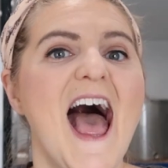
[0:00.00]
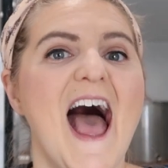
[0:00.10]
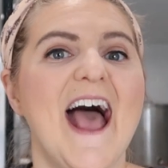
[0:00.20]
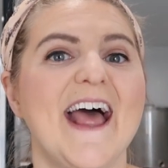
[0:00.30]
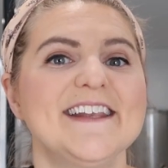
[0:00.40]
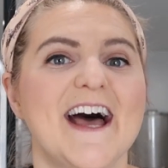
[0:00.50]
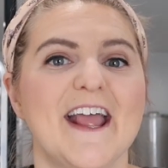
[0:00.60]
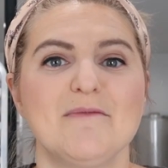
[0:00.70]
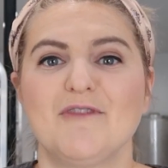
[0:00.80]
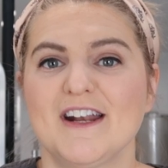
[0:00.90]
and I
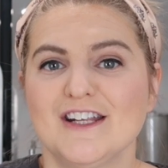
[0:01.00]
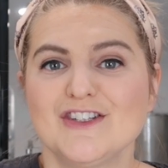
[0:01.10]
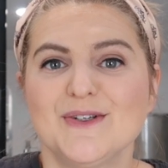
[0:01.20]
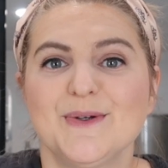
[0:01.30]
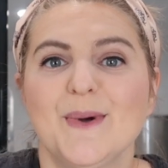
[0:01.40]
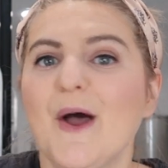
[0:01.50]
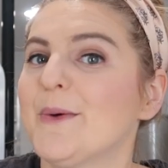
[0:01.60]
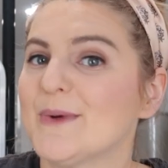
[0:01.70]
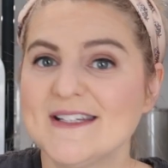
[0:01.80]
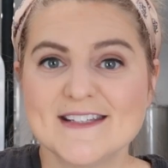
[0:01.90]
am ready to
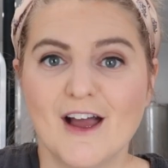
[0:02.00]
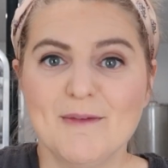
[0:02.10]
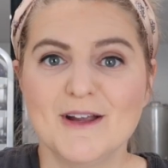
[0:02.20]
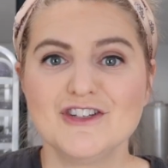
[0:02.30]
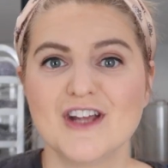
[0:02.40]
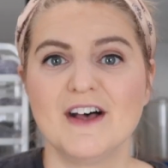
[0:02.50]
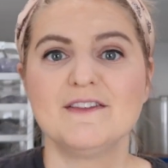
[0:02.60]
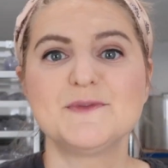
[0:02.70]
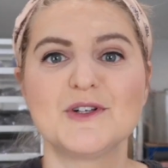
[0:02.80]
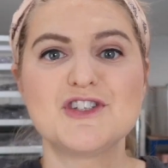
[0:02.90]
restock my
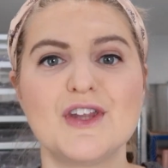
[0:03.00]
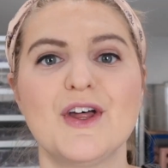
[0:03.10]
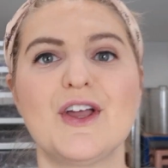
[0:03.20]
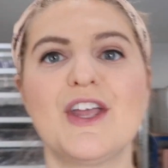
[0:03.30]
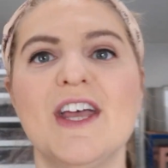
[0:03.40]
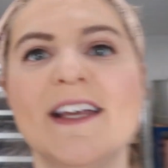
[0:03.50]
shelves, which look